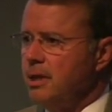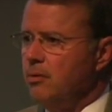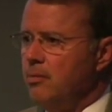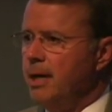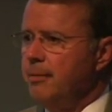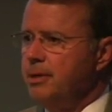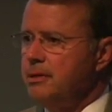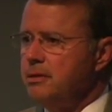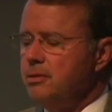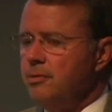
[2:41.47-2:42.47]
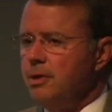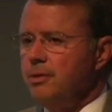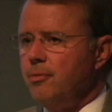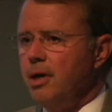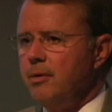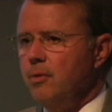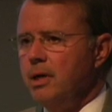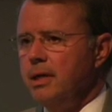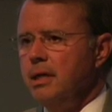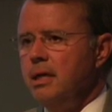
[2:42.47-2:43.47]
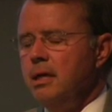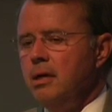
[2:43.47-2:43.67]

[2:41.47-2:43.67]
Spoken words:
I want my business to run the right way.